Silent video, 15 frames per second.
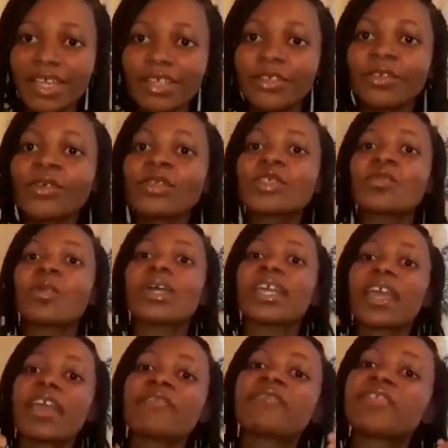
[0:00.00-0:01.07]
You go to work
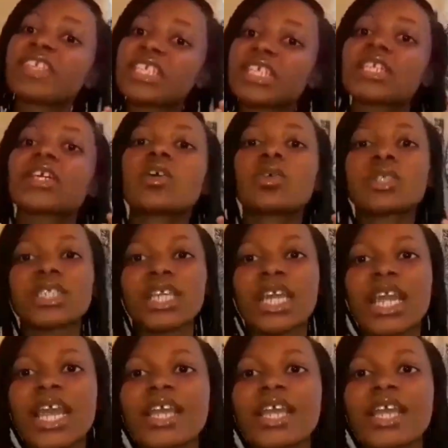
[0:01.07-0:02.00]
every single day